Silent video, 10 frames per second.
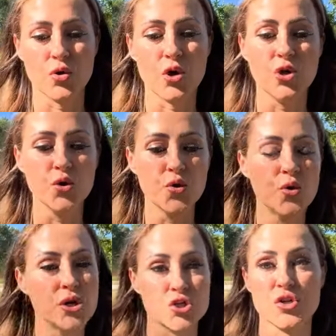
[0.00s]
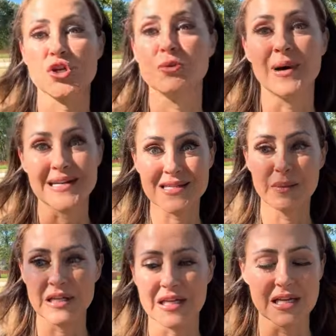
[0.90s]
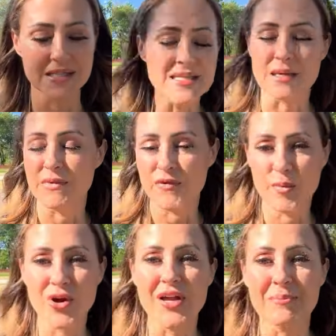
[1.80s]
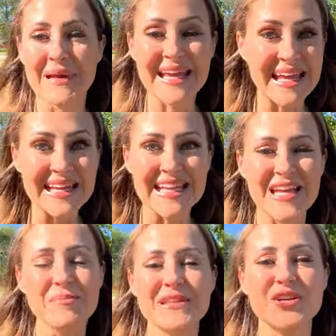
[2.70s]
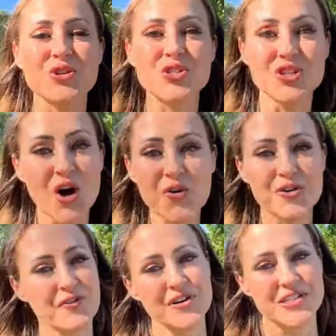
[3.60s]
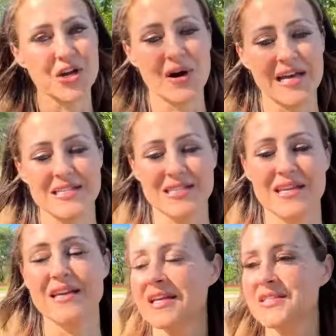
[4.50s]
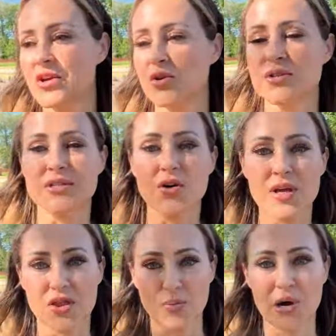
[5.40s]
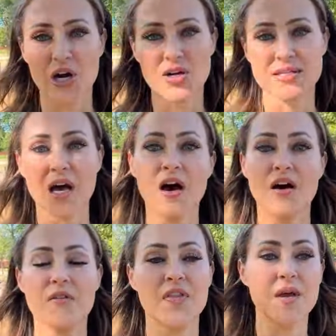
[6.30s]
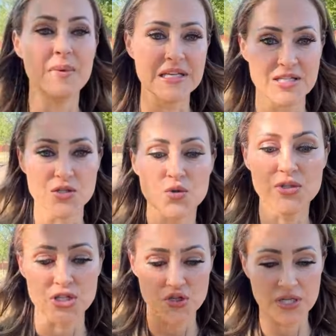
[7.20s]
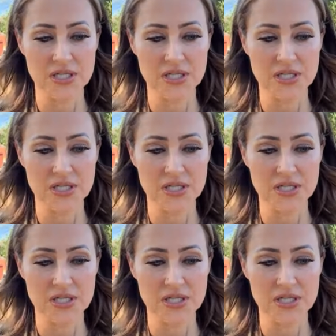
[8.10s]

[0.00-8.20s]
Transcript: or new construction possibilities. Some of them are in McKinney, but they're zoned Frisco I S D, and so you'll still get the perks of the amazing school district